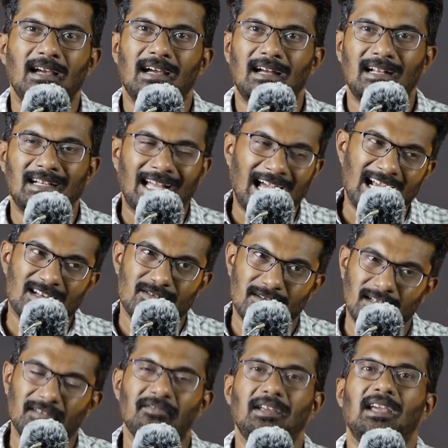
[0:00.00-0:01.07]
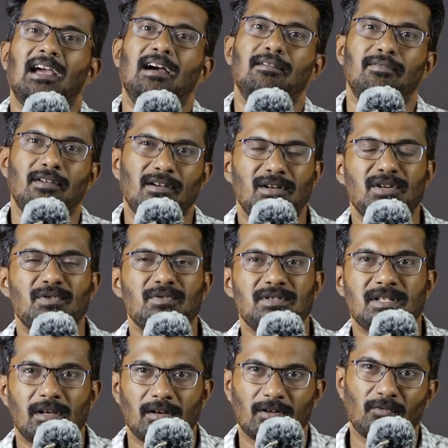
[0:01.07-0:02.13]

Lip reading: and actually we have reduced our